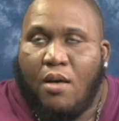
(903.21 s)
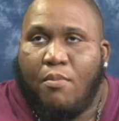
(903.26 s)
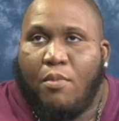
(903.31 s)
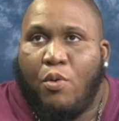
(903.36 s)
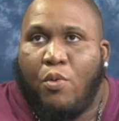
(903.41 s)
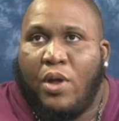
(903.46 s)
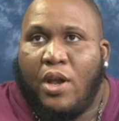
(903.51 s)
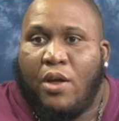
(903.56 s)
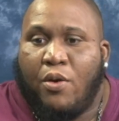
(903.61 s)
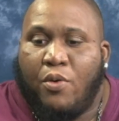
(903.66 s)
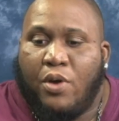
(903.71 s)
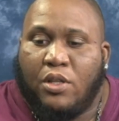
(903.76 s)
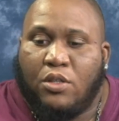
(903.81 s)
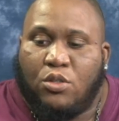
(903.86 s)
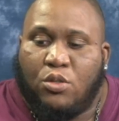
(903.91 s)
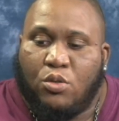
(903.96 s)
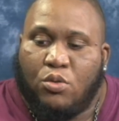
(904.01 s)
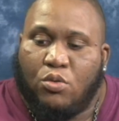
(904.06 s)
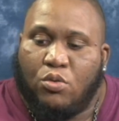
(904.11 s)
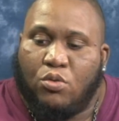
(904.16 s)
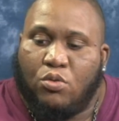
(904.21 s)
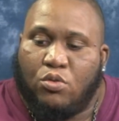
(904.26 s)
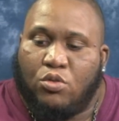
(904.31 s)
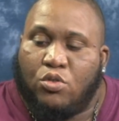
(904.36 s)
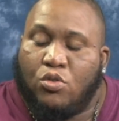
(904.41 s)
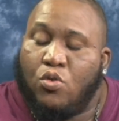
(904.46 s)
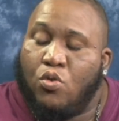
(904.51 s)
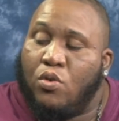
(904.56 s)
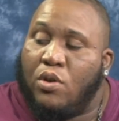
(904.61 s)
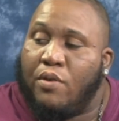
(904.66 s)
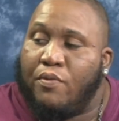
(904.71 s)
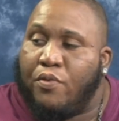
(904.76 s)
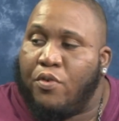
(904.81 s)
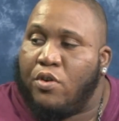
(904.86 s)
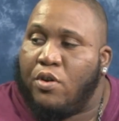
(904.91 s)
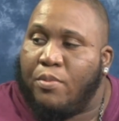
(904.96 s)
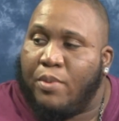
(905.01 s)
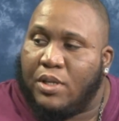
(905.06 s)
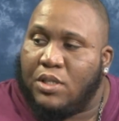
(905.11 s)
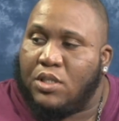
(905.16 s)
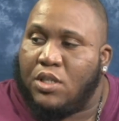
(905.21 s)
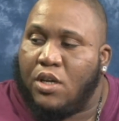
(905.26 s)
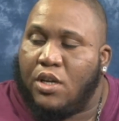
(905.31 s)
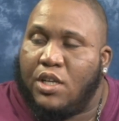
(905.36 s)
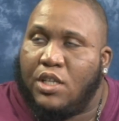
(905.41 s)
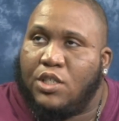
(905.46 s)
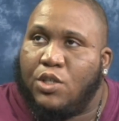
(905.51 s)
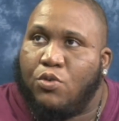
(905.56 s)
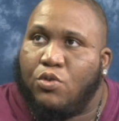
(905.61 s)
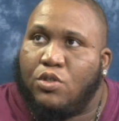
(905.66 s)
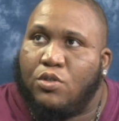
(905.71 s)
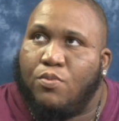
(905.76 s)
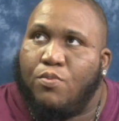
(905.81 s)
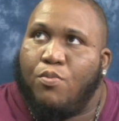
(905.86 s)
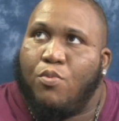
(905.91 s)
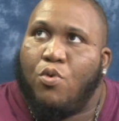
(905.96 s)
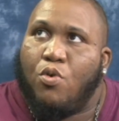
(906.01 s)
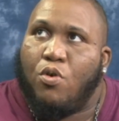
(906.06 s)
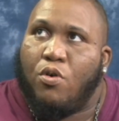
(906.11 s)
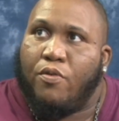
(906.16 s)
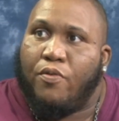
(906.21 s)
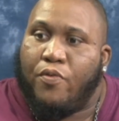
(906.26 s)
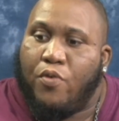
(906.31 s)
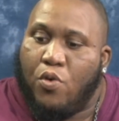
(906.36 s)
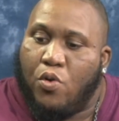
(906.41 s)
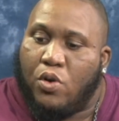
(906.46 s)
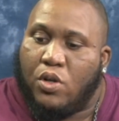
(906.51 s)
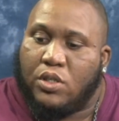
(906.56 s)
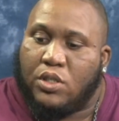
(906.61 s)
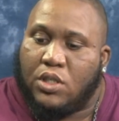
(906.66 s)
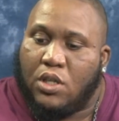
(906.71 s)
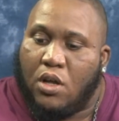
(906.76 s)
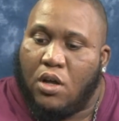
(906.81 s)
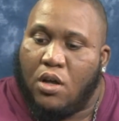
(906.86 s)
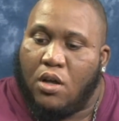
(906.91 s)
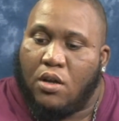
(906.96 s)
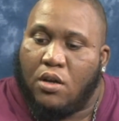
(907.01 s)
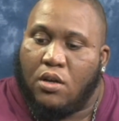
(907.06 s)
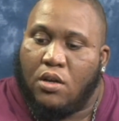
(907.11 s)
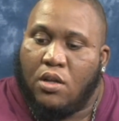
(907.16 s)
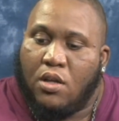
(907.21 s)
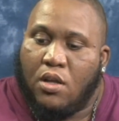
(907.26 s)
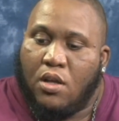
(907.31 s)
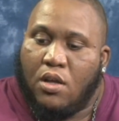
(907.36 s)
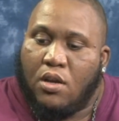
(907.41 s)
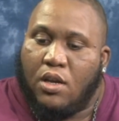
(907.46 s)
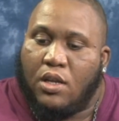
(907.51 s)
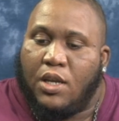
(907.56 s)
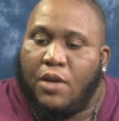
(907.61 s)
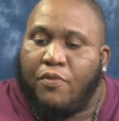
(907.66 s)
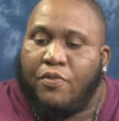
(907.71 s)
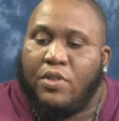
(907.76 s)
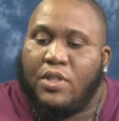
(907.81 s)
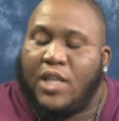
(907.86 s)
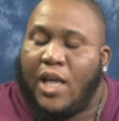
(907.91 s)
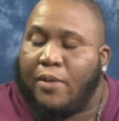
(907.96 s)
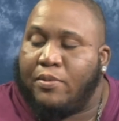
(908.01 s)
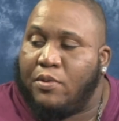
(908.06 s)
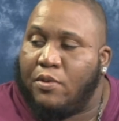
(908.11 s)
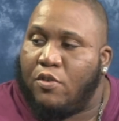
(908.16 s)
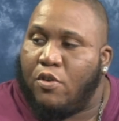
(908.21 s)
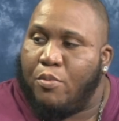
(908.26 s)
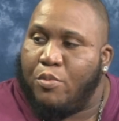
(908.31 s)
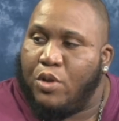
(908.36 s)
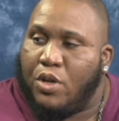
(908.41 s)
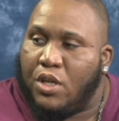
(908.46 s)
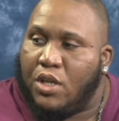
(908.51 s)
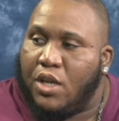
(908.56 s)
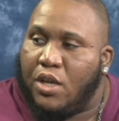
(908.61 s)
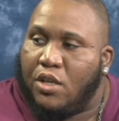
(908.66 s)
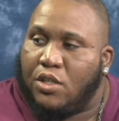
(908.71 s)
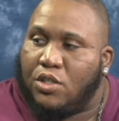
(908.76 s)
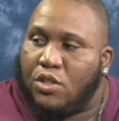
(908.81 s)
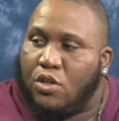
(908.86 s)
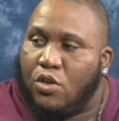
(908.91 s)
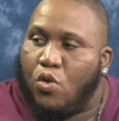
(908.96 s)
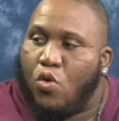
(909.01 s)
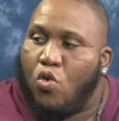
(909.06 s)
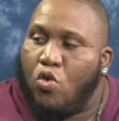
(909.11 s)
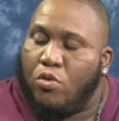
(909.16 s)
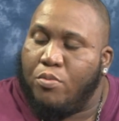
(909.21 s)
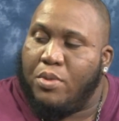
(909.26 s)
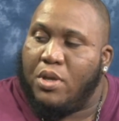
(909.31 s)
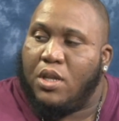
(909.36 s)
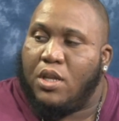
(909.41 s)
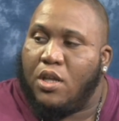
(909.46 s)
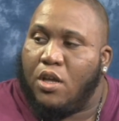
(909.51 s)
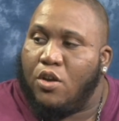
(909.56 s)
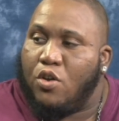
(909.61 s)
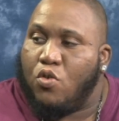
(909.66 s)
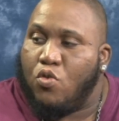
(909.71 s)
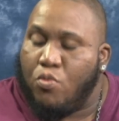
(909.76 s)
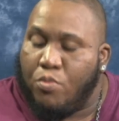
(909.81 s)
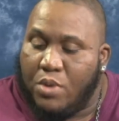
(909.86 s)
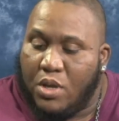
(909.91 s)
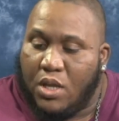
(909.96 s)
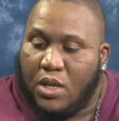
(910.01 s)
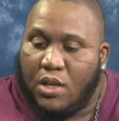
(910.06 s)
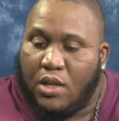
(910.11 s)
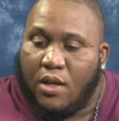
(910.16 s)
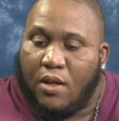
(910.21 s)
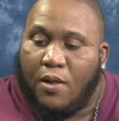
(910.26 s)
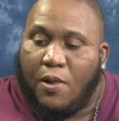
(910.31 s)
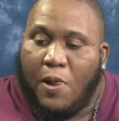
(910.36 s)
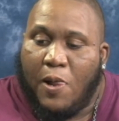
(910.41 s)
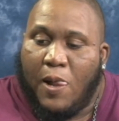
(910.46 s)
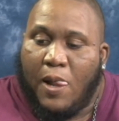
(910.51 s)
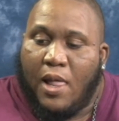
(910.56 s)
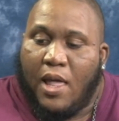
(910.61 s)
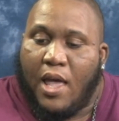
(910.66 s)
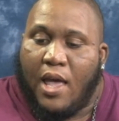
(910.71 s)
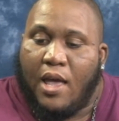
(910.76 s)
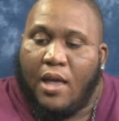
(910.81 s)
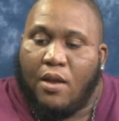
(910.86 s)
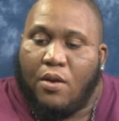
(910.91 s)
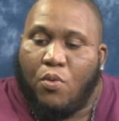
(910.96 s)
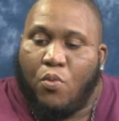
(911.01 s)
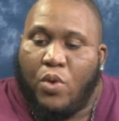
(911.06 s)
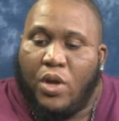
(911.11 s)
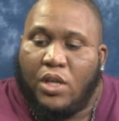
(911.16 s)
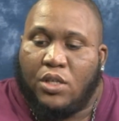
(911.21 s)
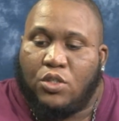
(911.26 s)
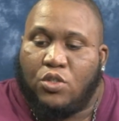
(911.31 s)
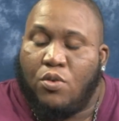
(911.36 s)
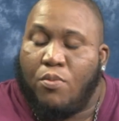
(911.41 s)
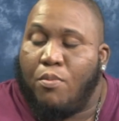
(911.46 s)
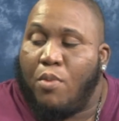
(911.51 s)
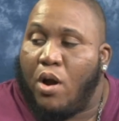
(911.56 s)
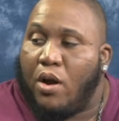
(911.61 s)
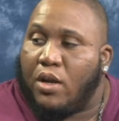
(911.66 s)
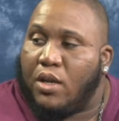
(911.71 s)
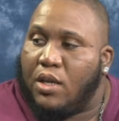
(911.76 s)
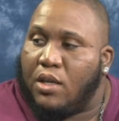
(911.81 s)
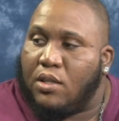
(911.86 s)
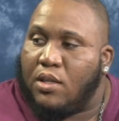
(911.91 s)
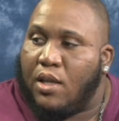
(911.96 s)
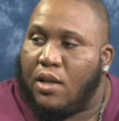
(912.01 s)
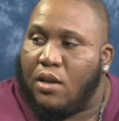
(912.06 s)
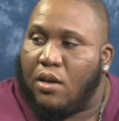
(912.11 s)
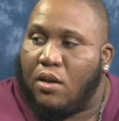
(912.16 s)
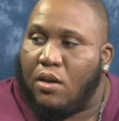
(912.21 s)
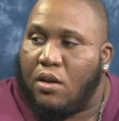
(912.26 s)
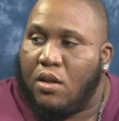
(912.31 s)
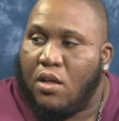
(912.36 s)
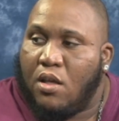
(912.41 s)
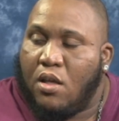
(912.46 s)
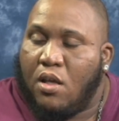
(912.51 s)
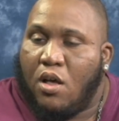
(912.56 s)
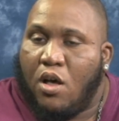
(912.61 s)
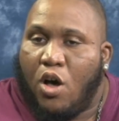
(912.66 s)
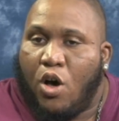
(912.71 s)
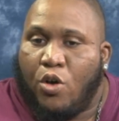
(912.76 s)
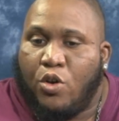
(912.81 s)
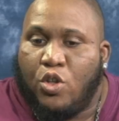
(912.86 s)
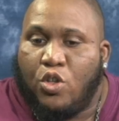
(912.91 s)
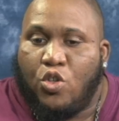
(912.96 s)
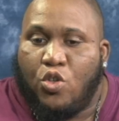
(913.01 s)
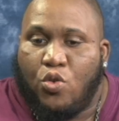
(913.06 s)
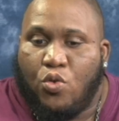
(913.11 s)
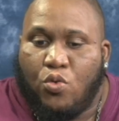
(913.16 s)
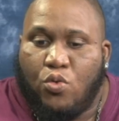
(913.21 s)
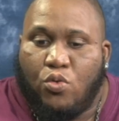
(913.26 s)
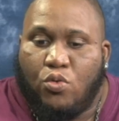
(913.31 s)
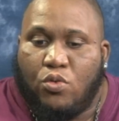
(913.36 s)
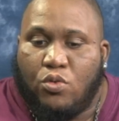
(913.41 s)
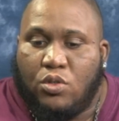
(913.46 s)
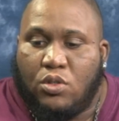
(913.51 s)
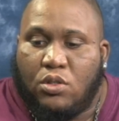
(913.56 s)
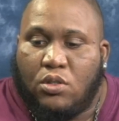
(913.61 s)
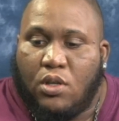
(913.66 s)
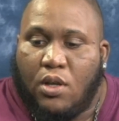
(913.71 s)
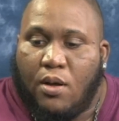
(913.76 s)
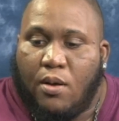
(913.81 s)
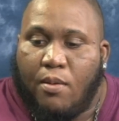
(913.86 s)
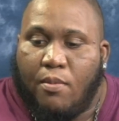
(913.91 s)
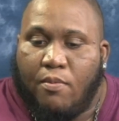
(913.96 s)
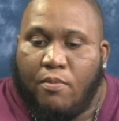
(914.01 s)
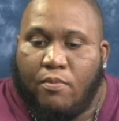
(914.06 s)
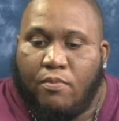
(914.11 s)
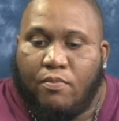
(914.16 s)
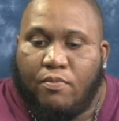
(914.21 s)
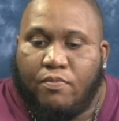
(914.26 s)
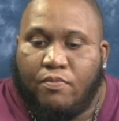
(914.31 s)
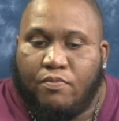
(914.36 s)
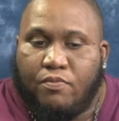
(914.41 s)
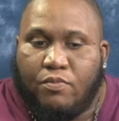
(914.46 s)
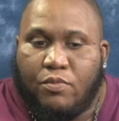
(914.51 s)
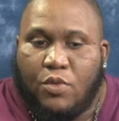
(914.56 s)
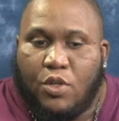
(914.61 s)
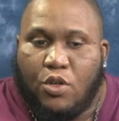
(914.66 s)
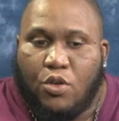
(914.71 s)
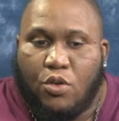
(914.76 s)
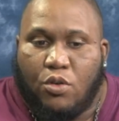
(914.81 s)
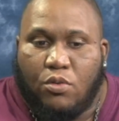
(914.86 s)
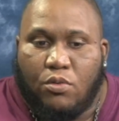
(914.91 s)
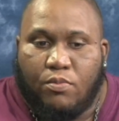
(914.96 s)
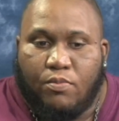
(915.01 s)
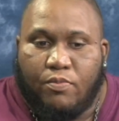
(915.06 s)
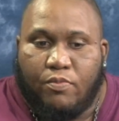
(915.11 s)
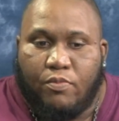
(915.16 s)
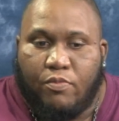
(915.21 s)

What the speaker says: But when I went to school in front of my studies, it was more focused on the different types of communication, old media, new media, and ways to market and how to use, you know,